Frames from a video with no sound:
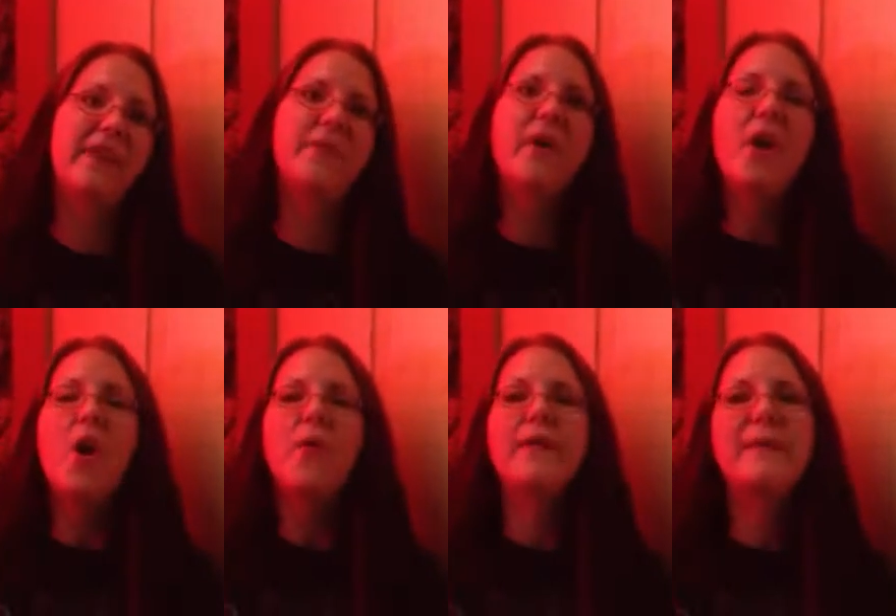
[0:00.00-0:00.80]
And
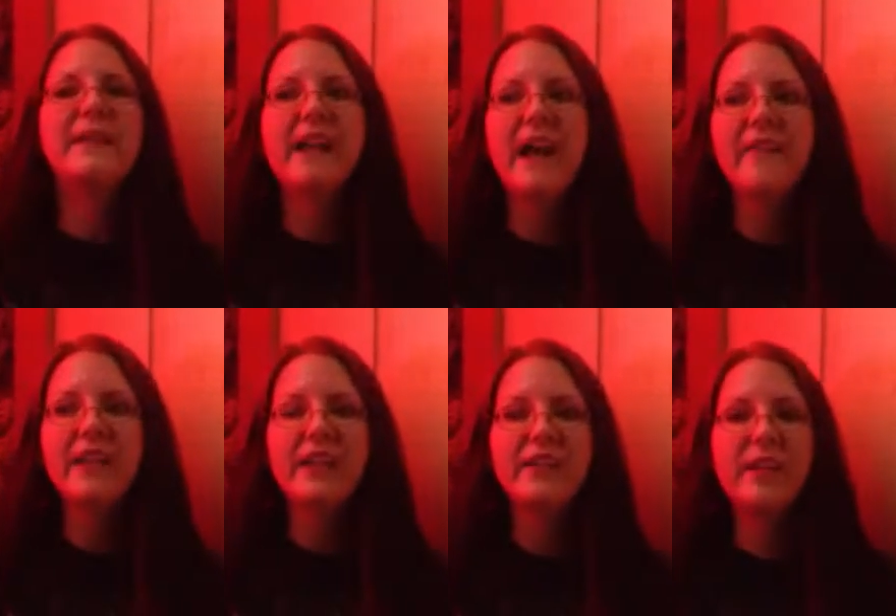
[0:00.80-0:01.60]
we've been
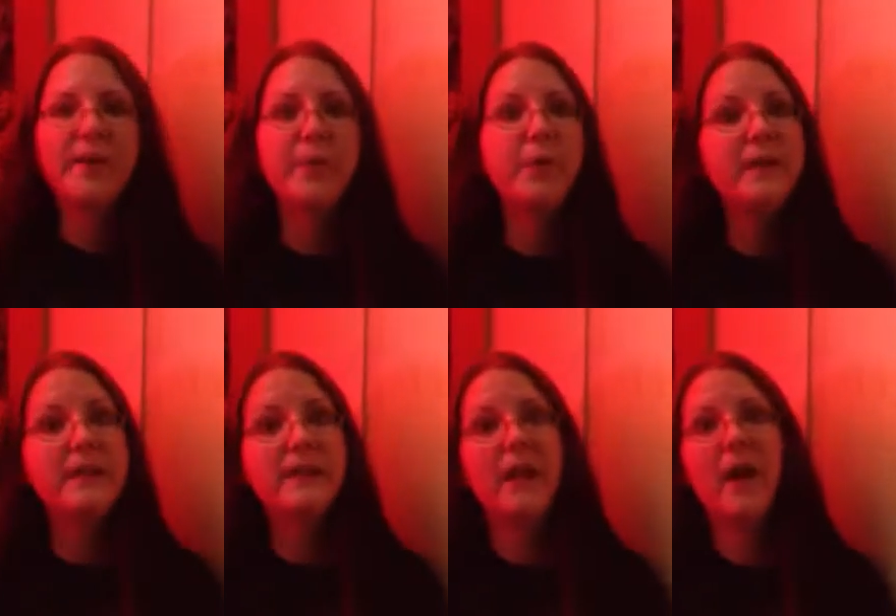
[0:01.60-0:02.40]
diving into
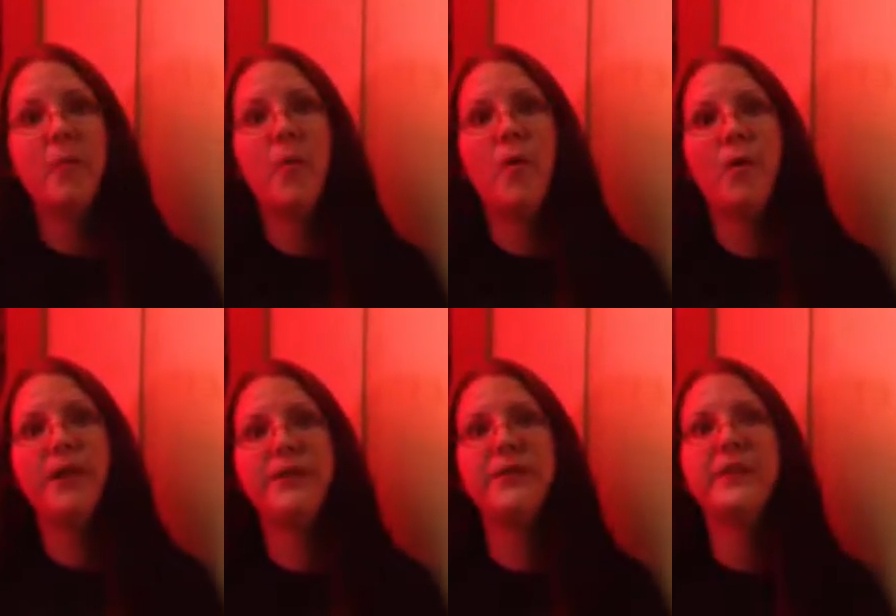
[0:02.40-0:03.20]
movies a lot more
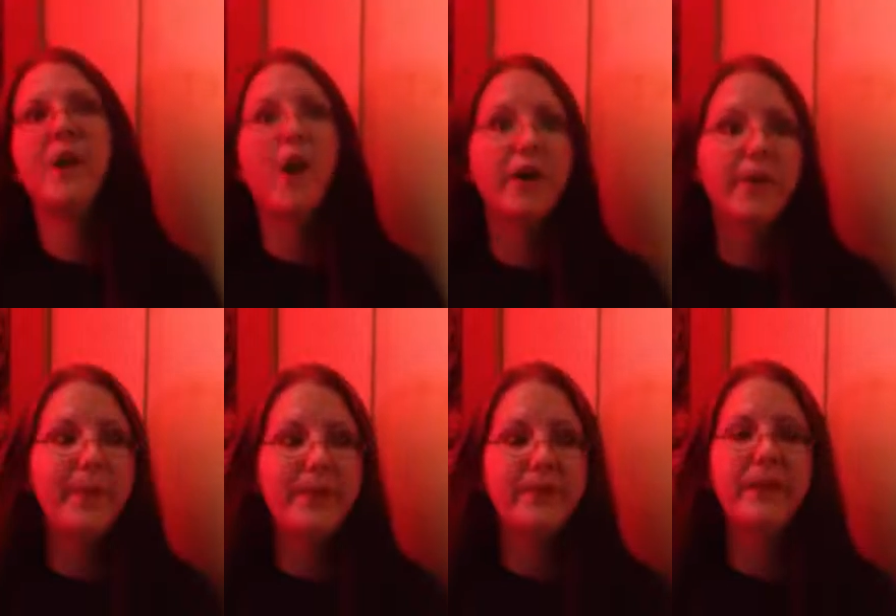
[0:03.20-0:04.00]
and do this Horror
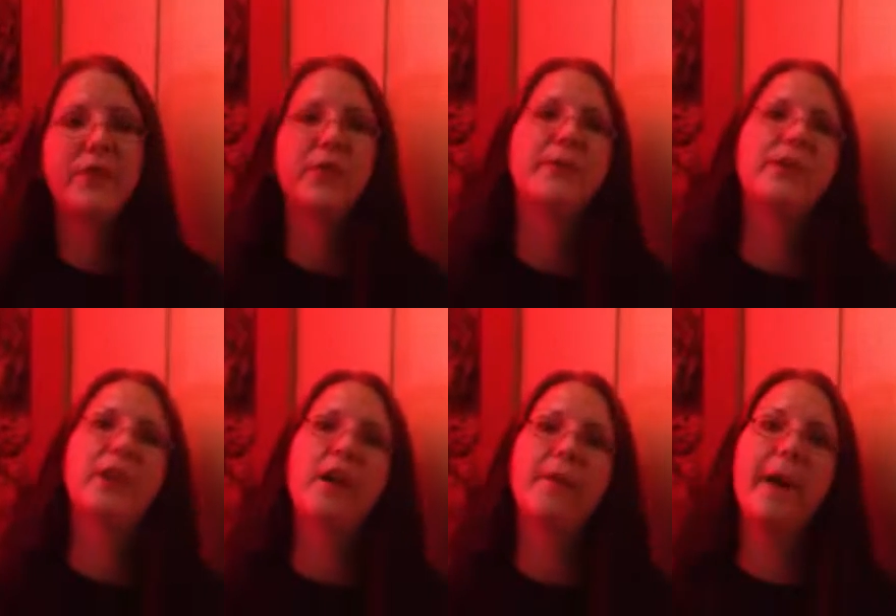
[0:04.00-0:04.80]
Queen feature, which is
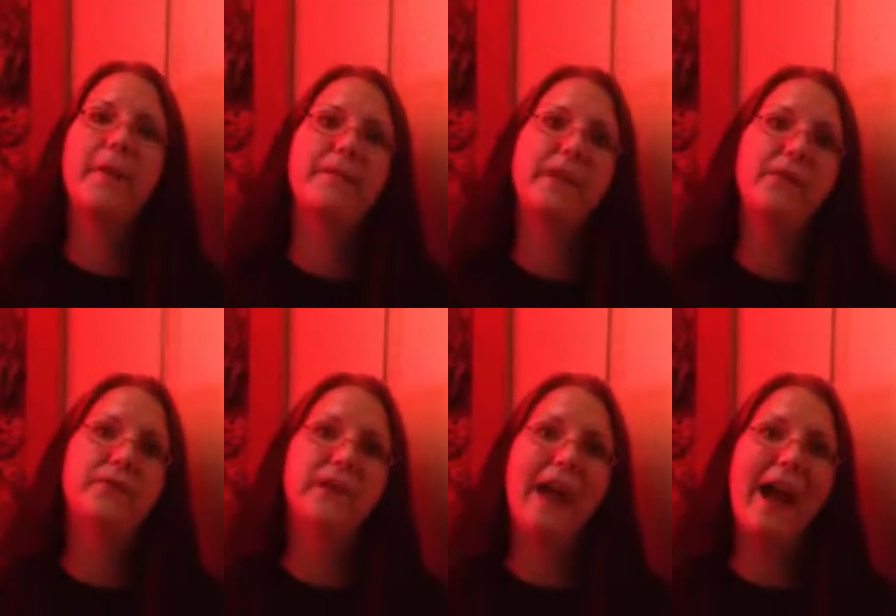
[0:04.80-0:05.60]
all about
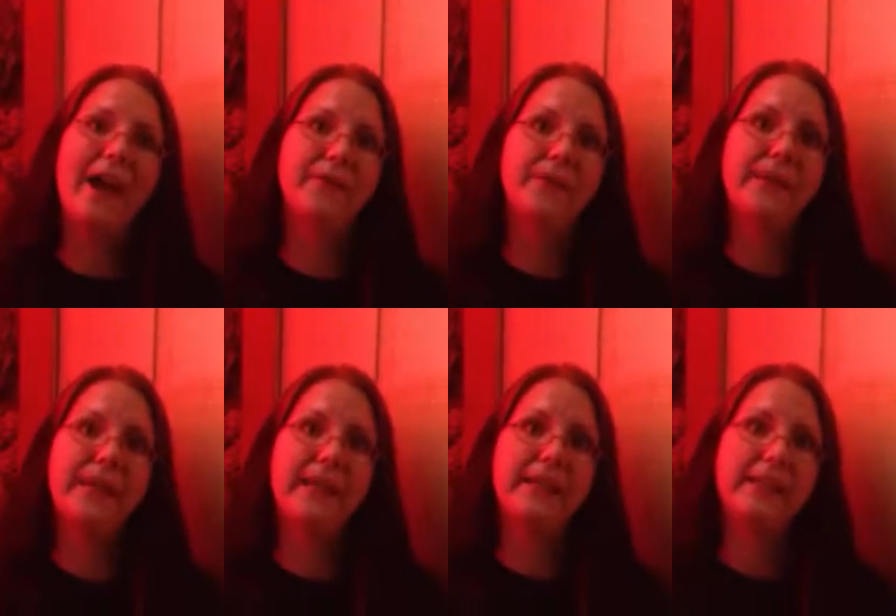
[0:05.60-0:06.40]
featuring
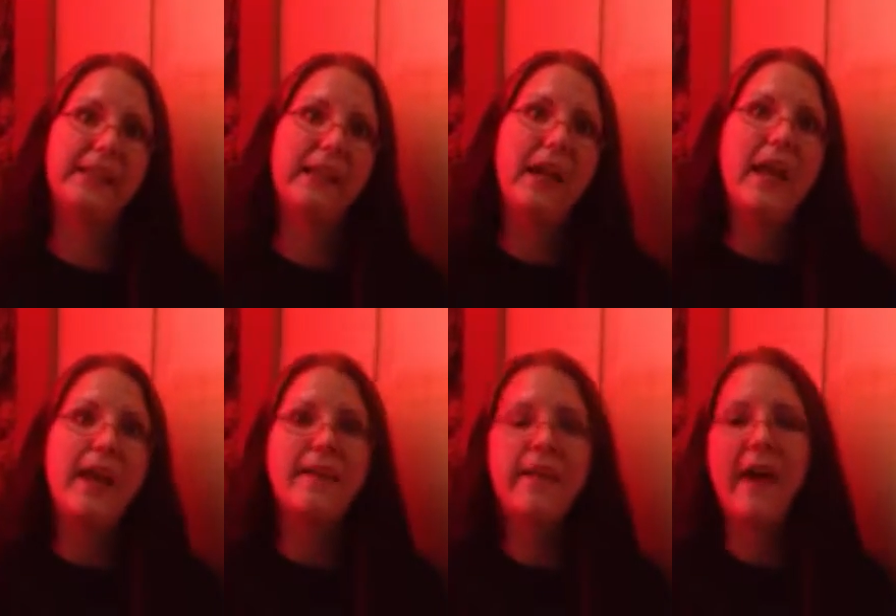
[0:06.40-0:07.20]
actresses
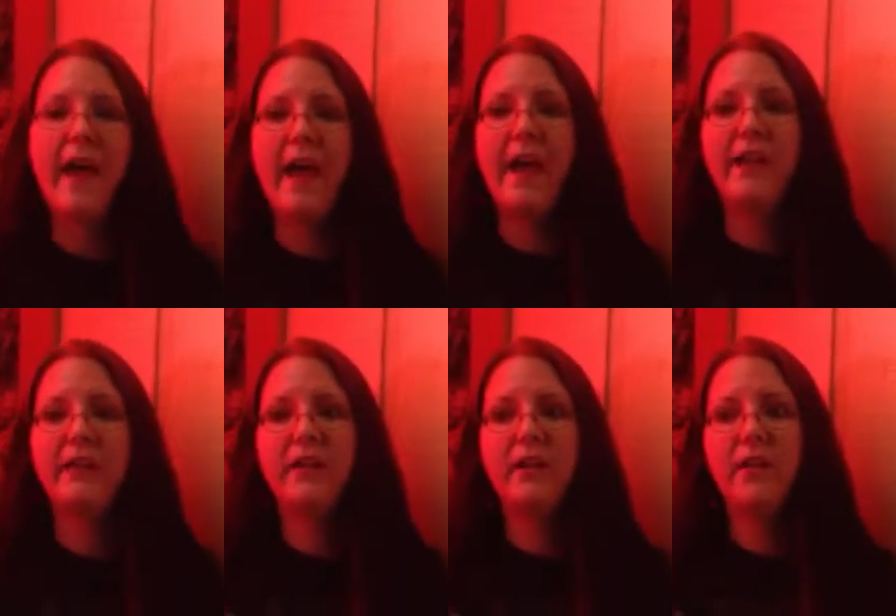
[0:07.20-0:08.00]
that,
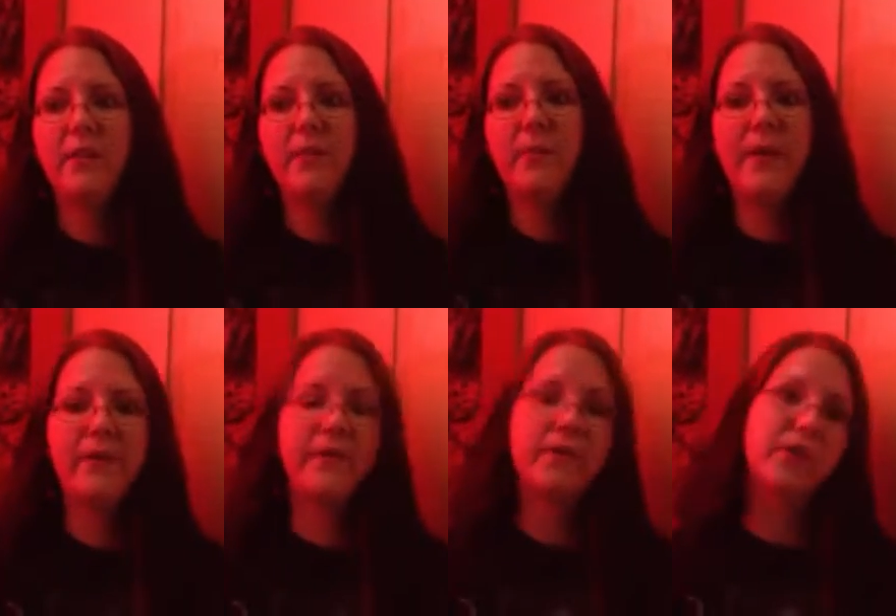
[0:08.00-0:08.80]
you know,
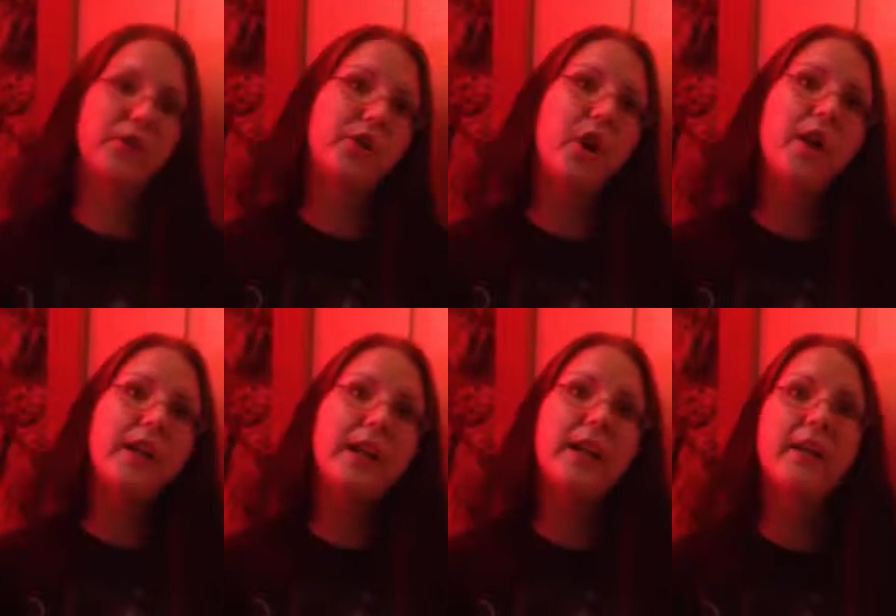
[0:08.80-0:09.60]
whether they're just
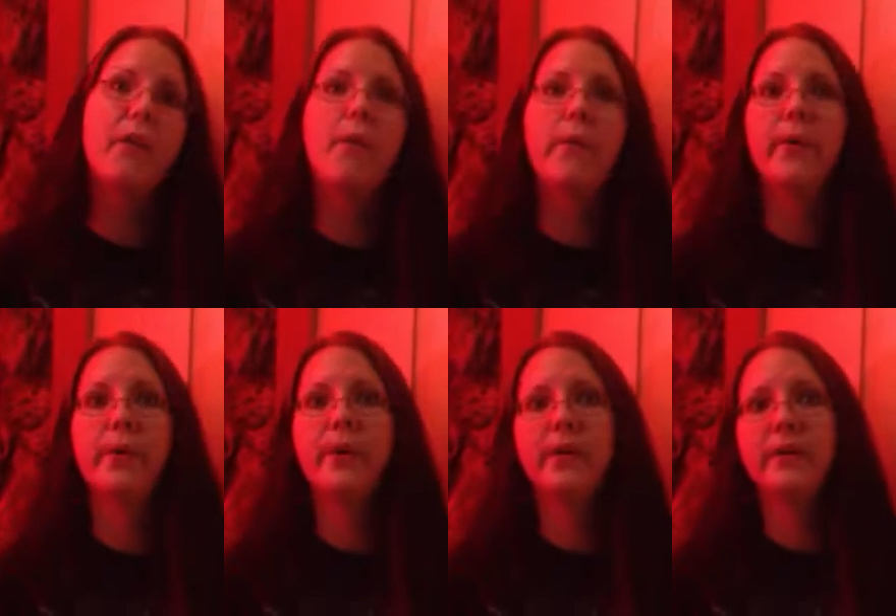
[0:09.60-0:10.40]
starting
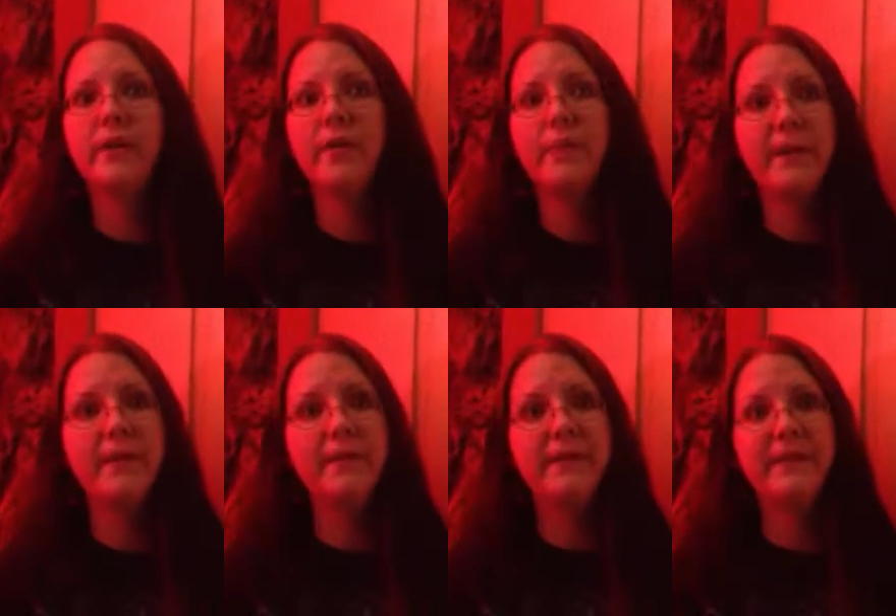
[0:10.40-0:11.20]
or, you know, been
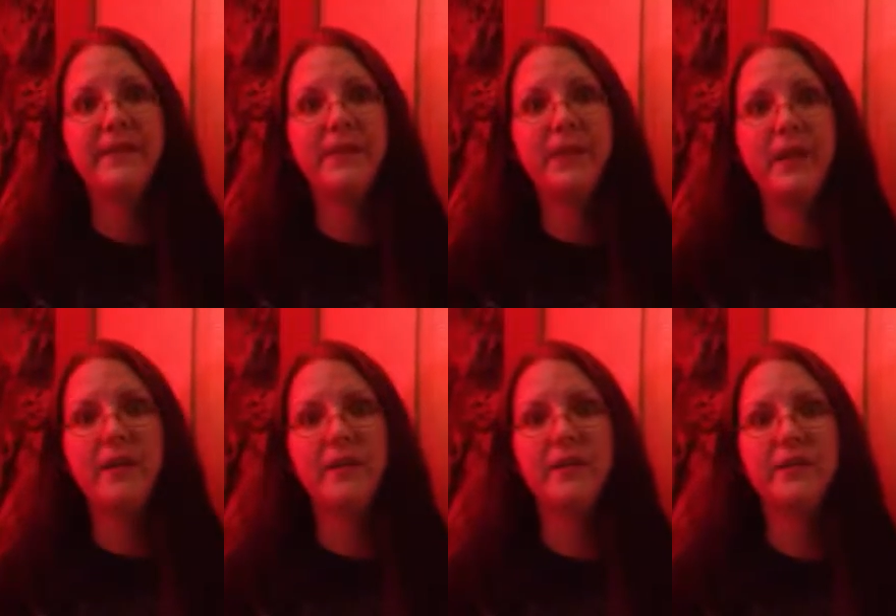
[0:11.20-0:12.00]
in business for
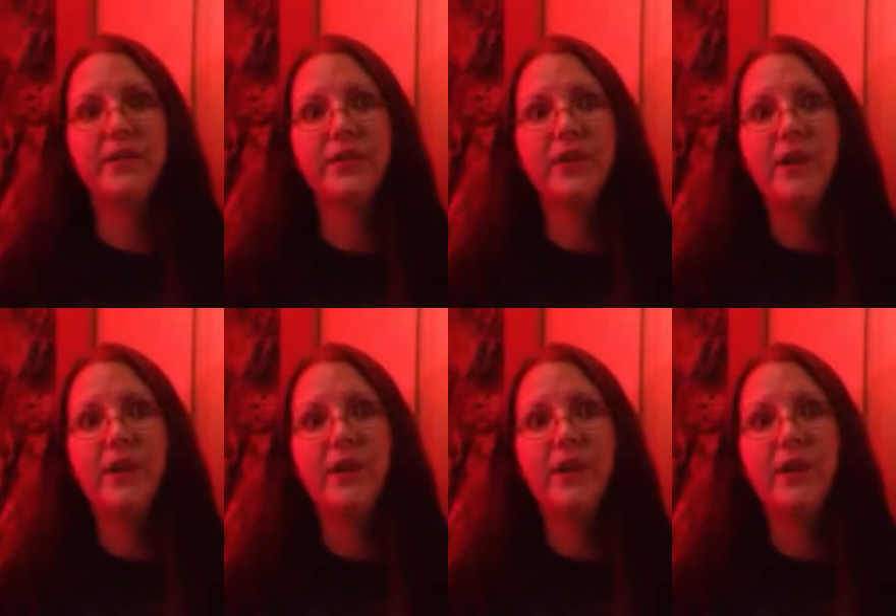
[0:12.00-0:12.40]
years,